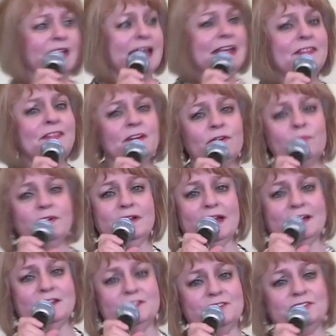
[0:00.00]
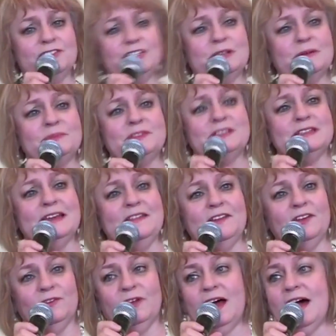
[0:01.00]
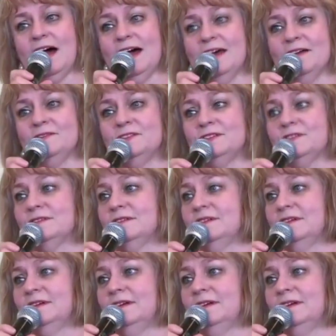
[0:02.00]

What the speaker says: in their relationships, in their lives.